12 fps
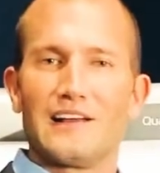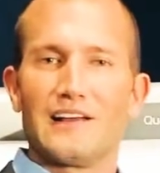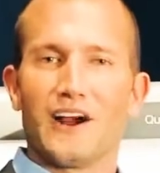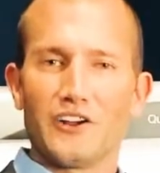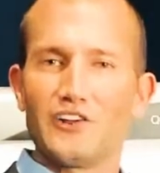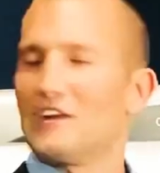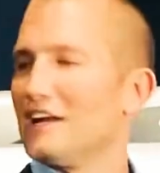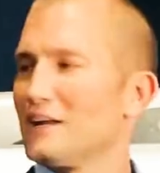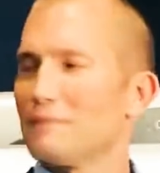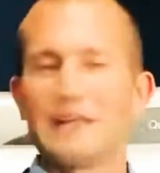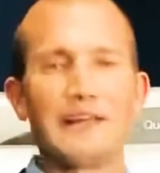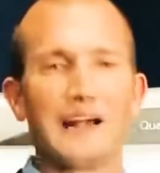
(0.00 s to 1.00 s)
are you kidding
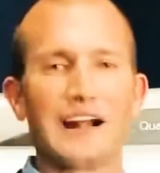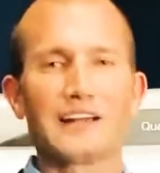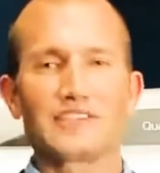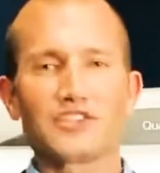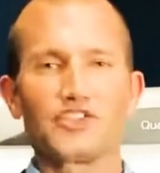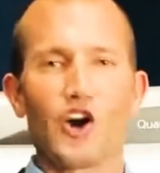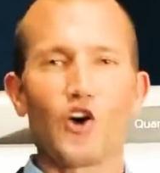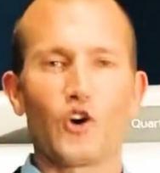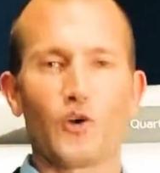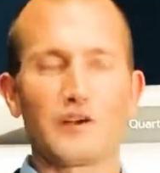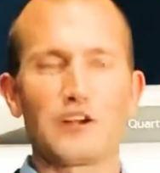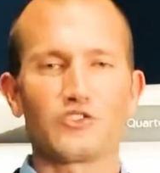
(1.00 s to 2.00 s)
me? I got this joker
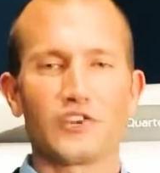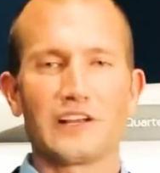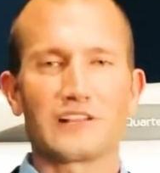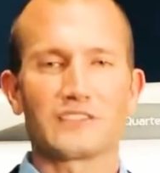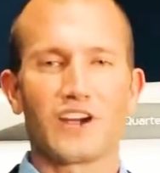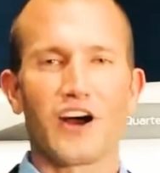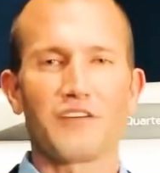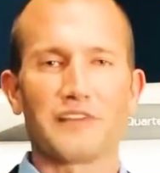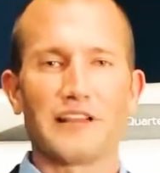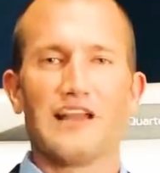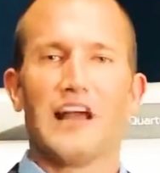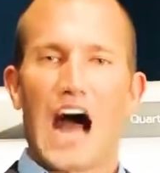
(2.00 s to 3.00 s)
over here drinking his
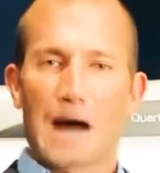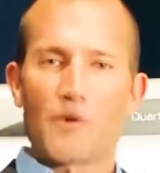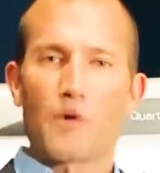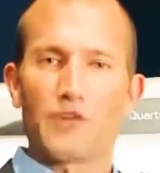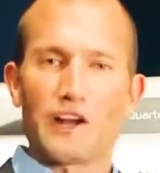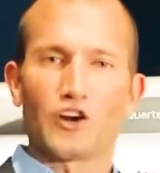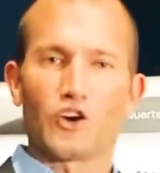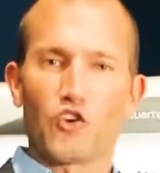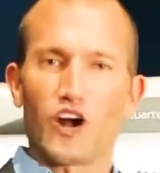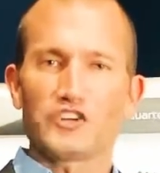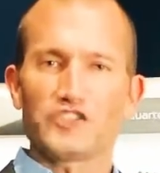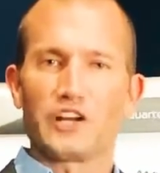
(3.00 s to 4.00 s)
coffee. I'm over here
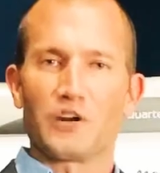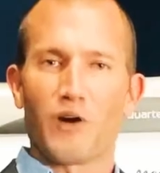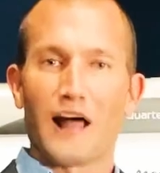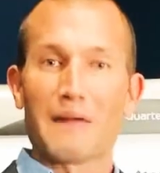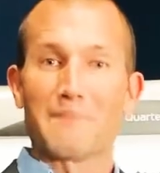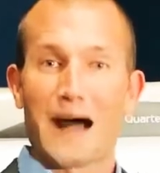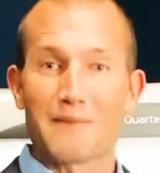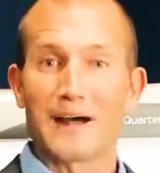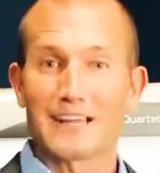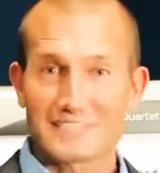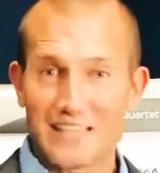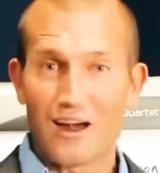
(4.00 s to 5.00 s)
crushing it, right? By
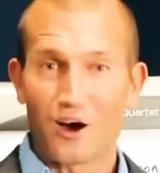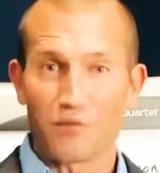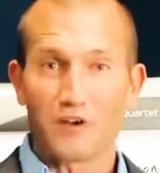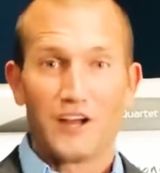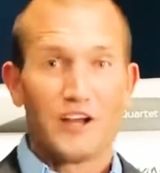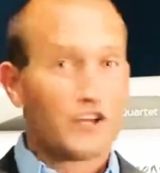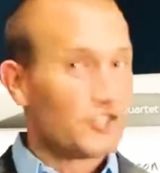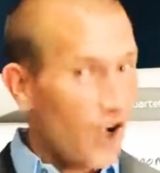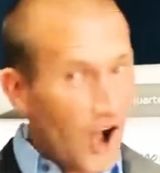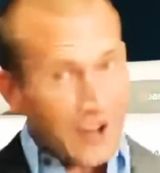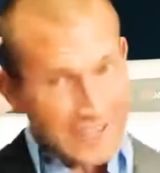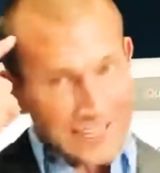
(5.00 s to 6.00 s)
myself,
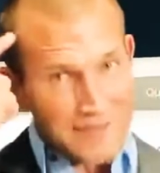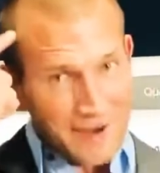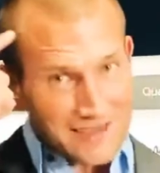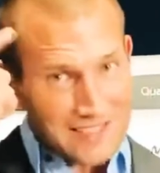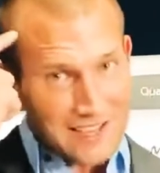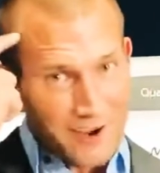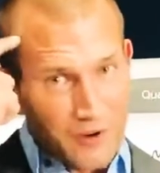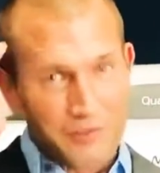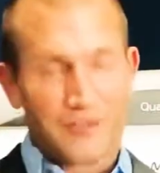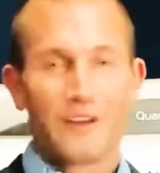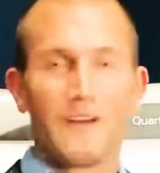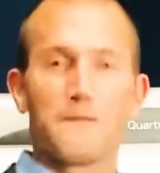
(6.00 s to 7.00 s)
talking to myself.
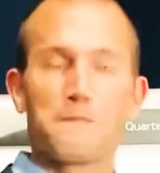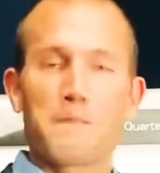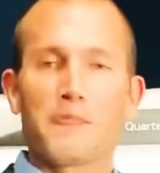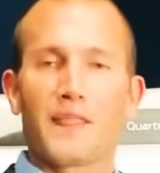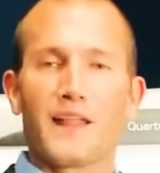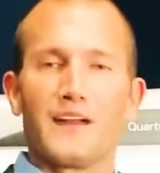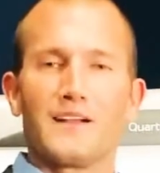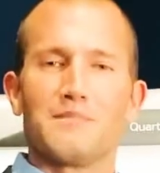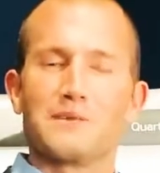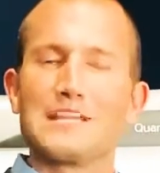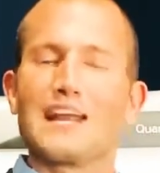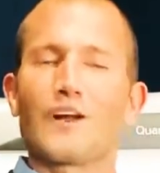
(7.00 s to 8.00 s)

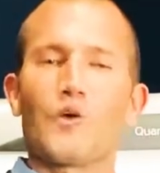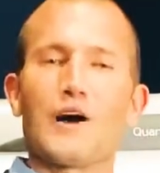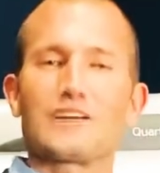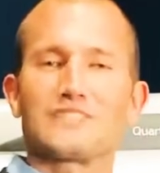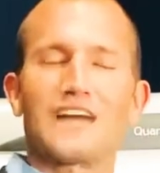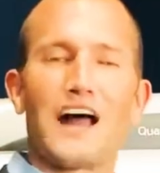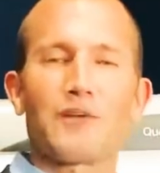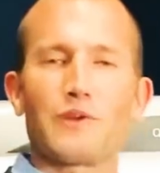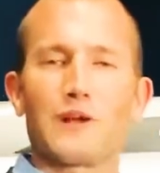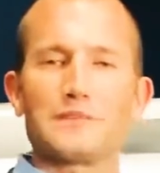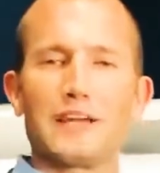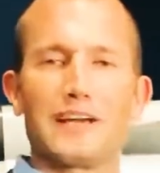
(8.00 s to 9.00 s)
But then I go outside when
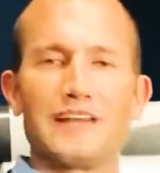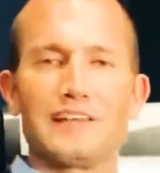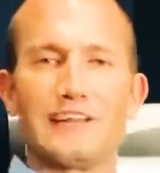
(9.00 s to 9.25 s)
I'm done,